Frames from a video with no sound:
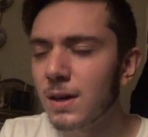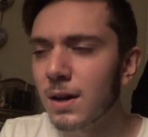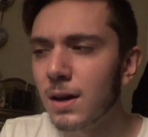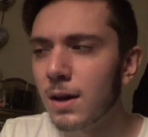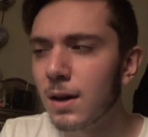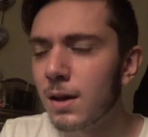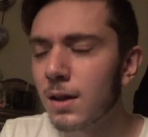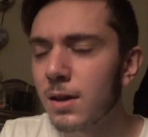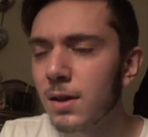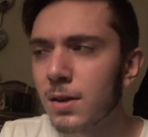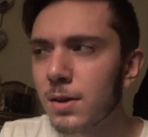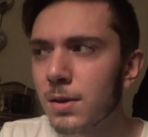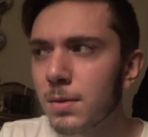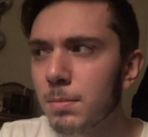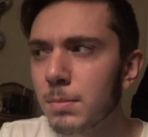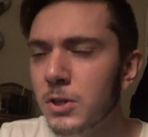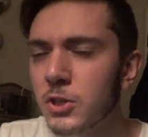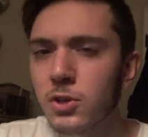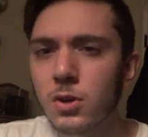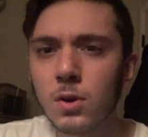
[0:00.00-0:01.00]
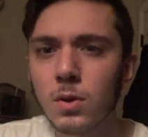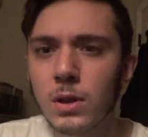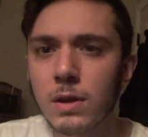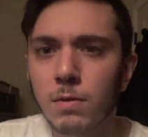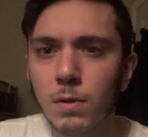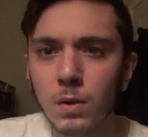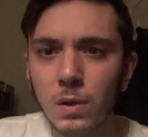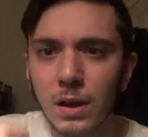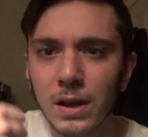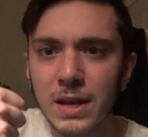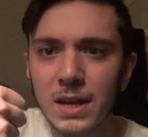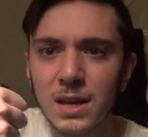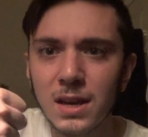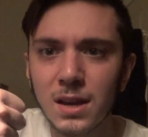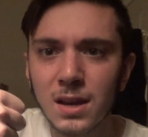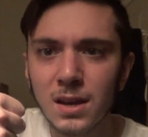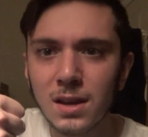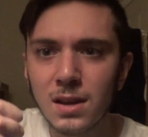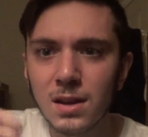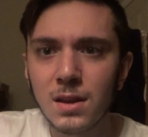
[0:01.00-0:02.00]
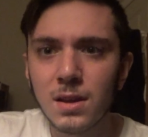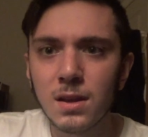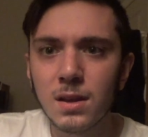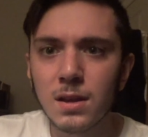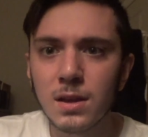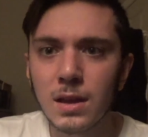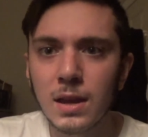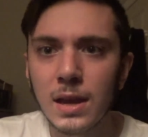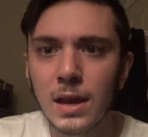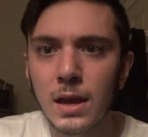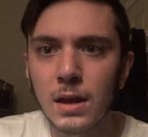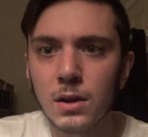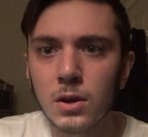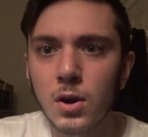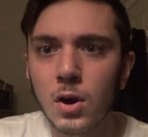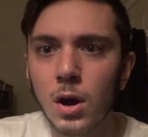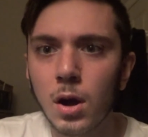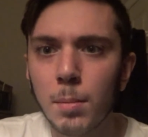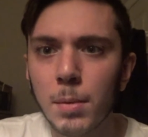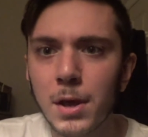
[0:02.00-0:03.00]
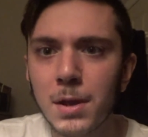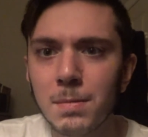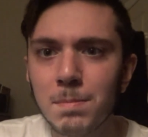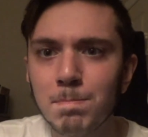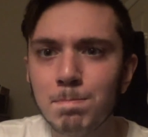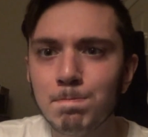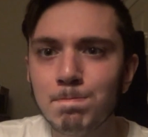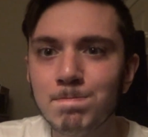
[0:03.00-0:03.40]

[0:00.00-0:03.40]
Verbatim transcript: Uh, be sure to leave a like and comment